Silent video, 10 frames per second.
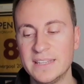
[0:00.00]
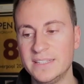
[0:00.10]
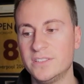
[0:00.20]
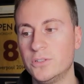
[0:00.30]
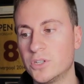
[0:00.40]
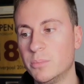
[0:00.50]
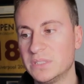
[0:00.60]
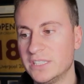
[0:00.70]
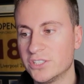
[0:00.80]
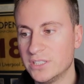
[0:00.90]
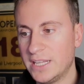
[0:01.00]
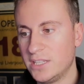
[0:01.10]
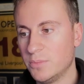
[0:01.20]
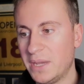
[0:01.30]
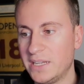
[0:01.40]
These are your competition then,
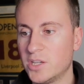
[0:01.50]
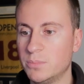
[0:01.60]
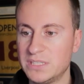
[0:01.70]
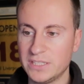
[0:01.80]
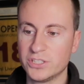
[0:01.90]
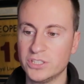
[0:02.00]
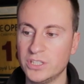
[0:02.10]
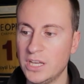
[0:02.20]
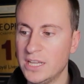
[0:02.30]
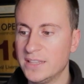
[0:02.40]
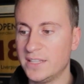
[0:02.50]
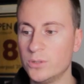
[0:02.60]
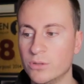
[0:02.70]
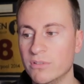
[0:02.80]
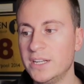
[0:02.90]
your main competition. They
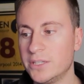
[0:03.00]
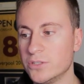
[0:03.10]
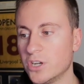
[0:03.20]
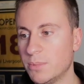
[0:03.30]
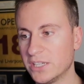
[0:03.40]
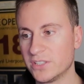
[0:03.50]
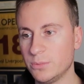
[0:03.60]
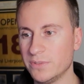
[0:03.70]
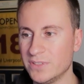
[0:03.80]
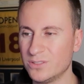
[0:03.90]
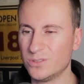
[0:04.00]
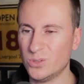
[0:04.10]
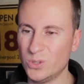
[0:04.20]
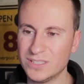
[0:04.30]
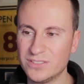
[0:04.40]
do a really good job actually with this
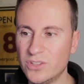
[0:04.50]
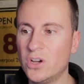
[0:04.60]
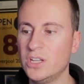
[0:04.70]
store. It's not